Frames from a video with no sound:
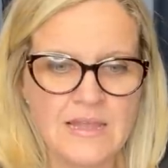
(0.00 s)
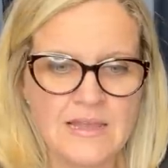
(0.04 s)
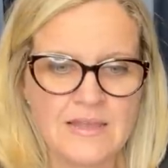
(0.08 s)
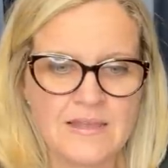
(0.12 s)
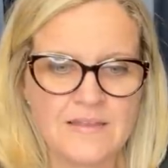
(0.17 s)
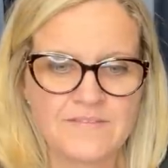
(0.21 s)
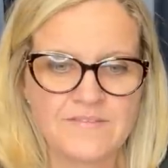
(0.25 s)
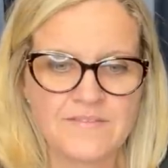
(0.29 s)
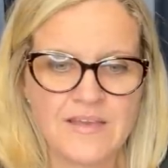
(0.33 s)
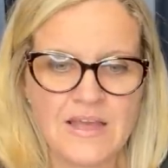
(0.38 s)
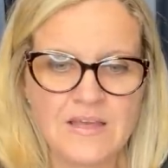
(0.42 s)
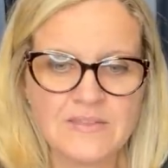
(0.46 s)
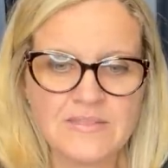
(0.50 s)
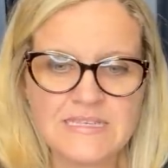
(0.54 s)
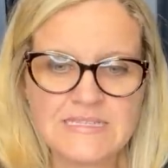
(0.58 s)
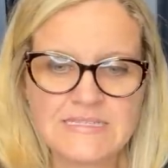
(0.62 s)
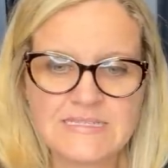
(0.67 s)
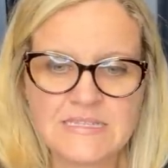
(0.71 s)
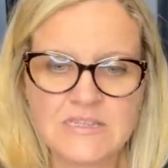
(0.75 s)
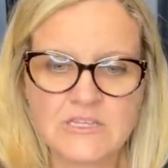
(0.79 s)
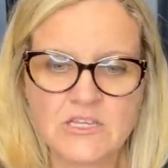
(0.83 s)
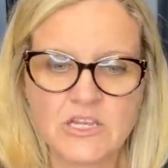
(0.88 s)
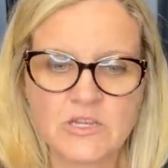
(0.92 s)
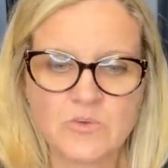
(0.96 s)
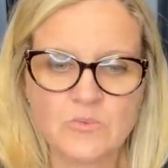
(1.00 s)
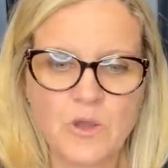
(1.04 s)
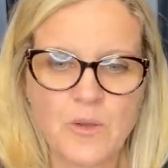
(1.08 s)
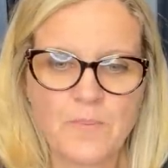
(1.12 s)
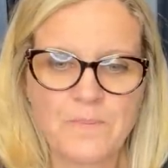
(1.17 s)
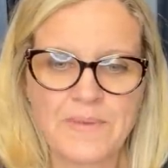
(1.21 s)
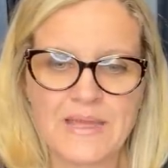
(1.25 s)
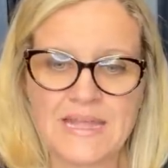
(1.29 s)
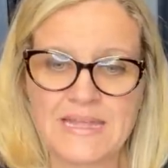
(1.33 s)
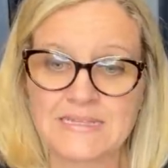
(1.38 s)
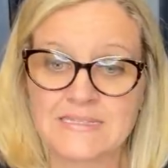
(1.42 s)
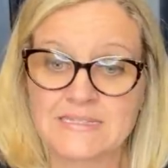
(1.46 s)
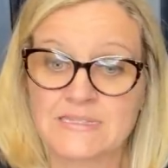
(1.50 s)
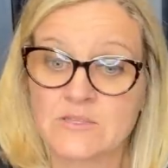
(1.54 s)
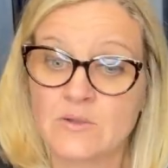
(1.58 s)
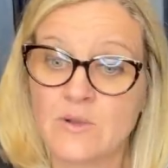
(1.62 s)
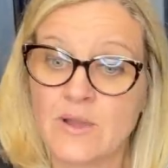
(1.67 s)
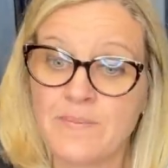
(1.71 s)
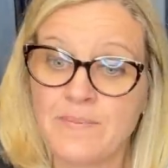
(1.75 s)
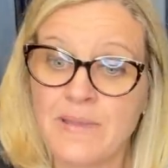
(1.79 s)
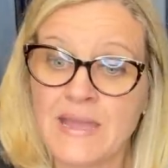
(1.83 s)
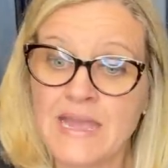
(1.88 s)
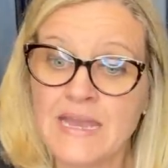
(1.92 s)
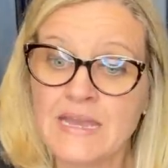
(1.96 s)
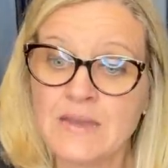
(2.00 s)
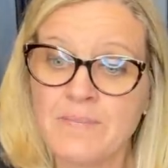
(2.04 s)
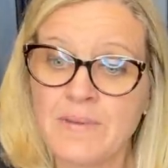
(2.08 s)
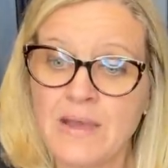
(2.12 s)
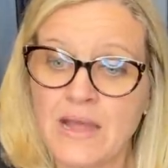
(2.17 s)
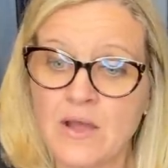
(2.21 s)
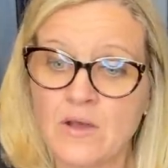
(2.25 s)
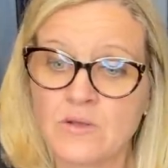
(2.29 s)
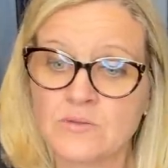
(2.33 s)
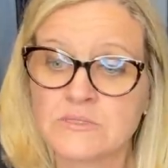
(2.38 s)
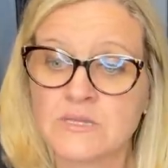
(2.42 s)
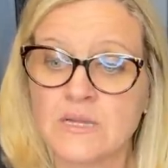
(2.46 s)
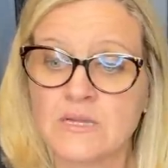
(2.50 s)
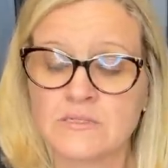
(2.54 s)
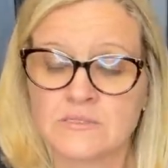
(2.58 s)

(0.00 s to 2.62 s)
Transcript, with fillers: Found this at the Goodwill bin, so I paid about a